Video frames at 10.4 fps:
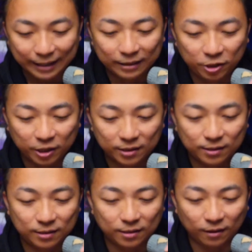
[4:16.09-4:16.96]

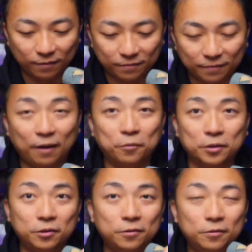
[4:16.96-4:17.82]
interests of our
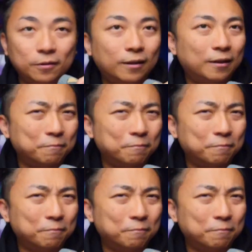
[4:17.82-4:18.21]
two